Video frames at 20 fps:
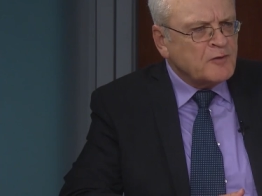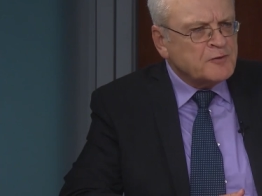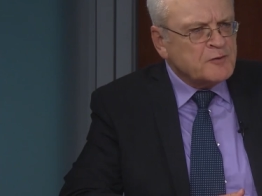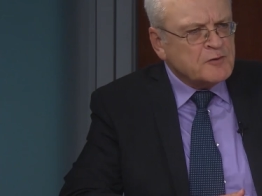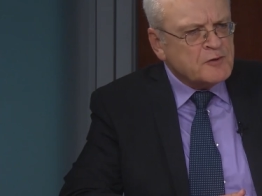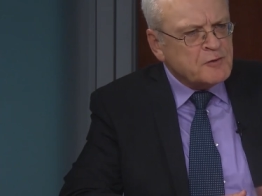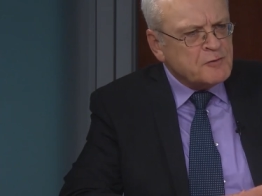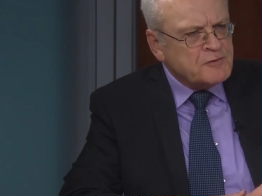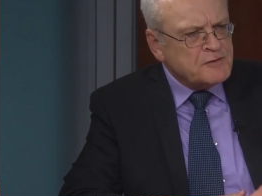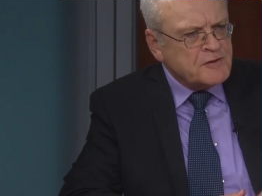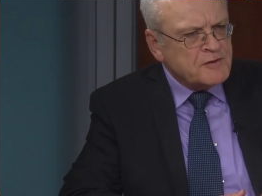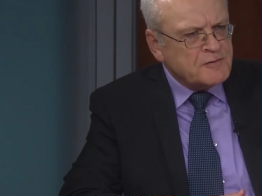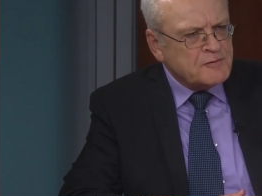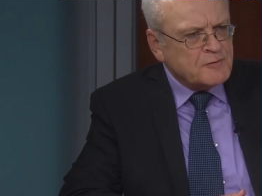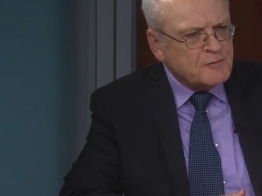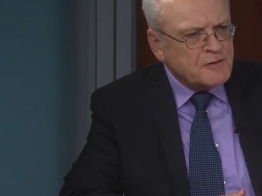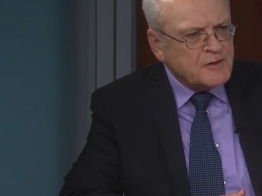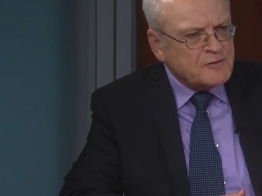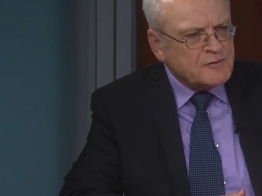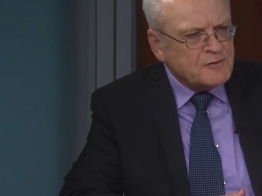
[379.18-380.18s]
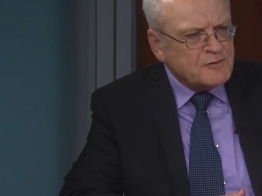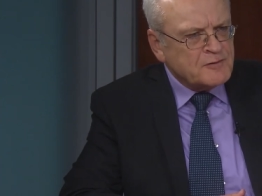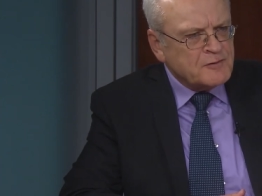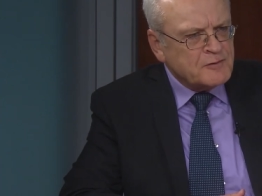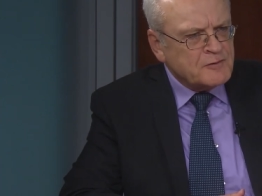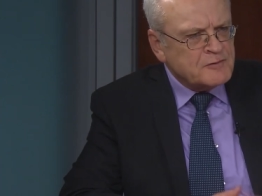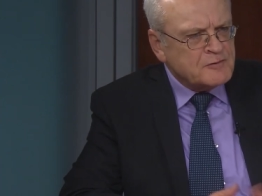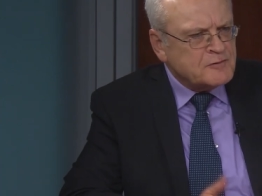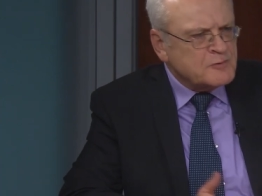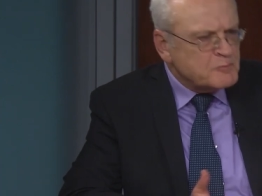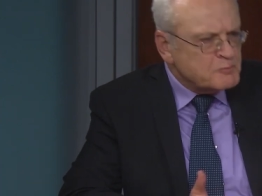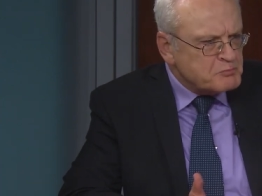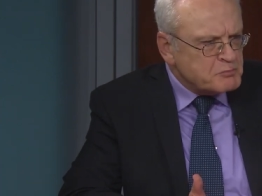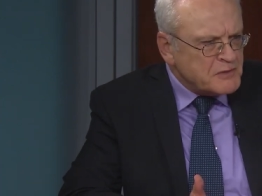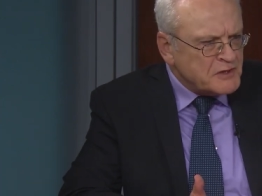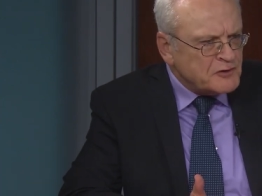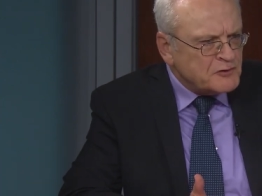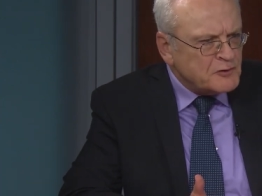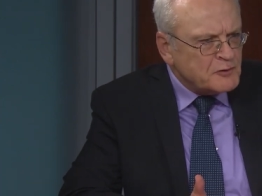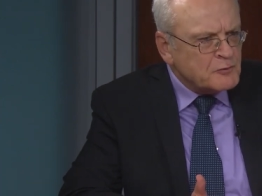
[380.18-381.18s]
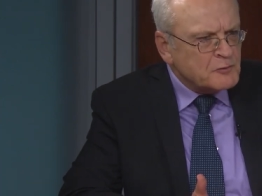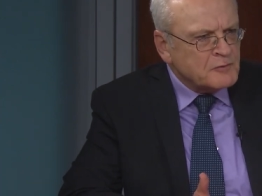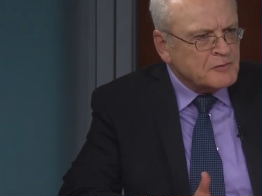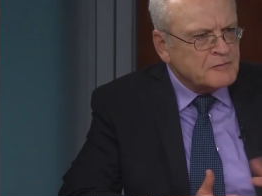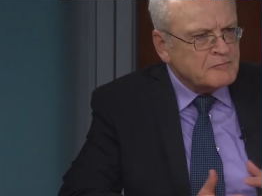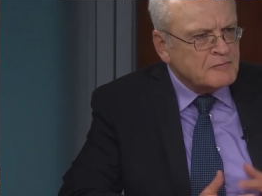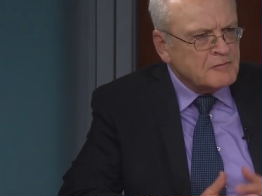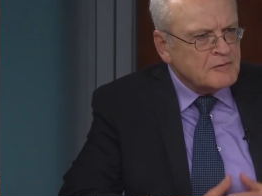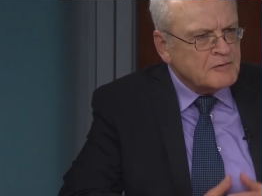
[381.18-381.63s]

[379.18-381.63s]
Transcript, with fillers: also go in the other direction to, to Me Too.